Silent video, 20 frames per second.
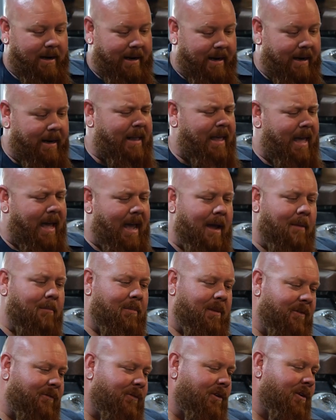It needed
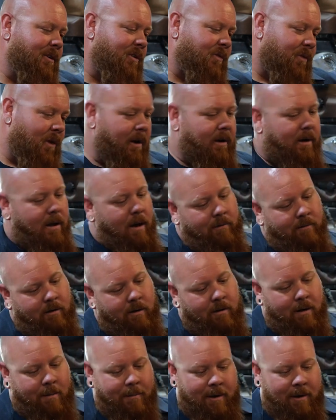cam, lifters, front cover.